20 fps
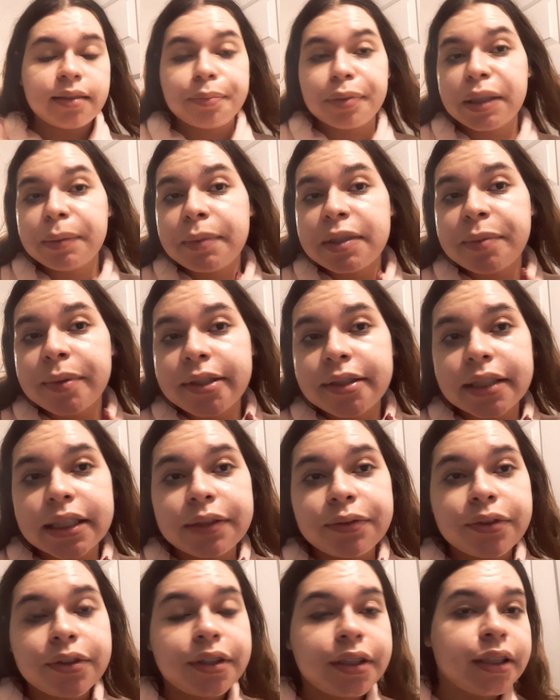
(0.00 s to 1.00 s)
pretty much my skin
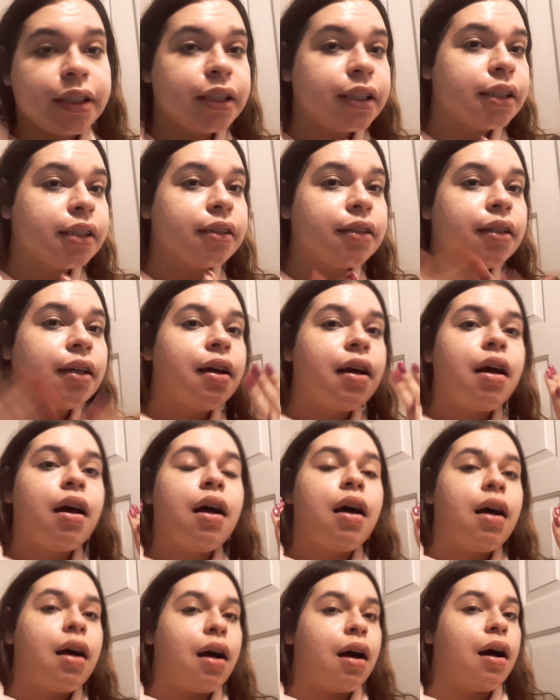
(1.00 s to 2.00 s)
routine.
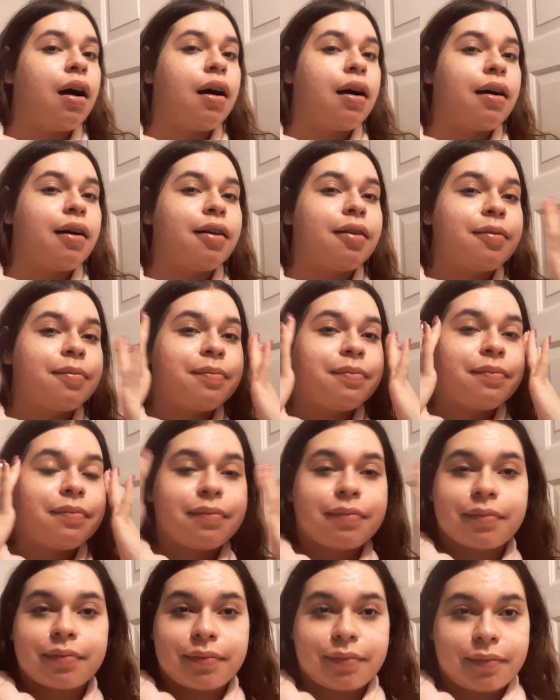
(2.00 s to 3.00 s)
I
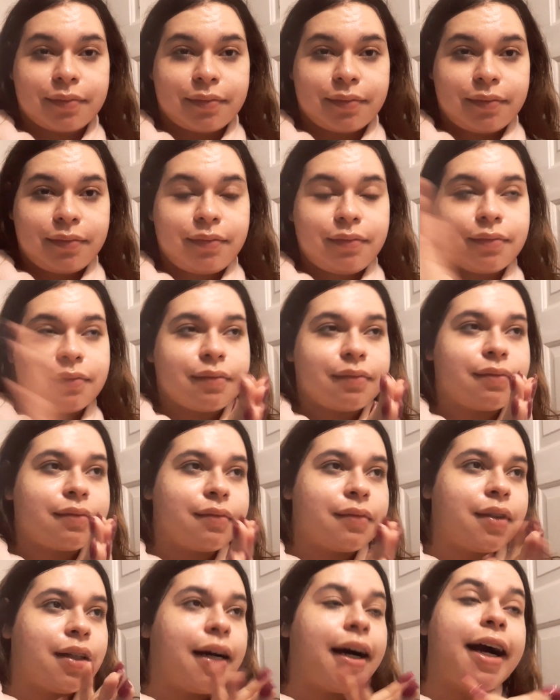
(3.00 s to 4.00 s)

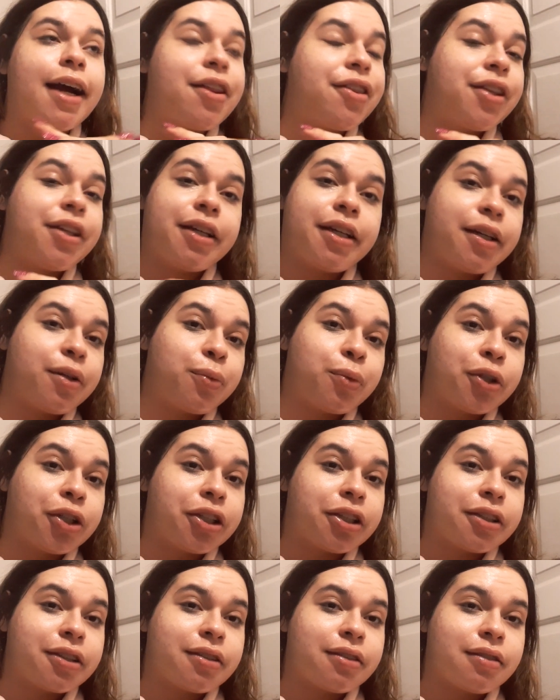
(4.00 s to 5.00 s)
think it
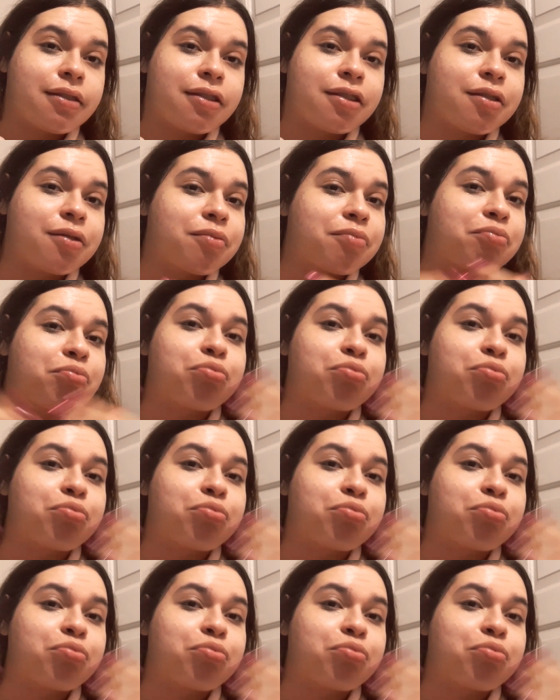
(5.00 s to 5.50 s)
works.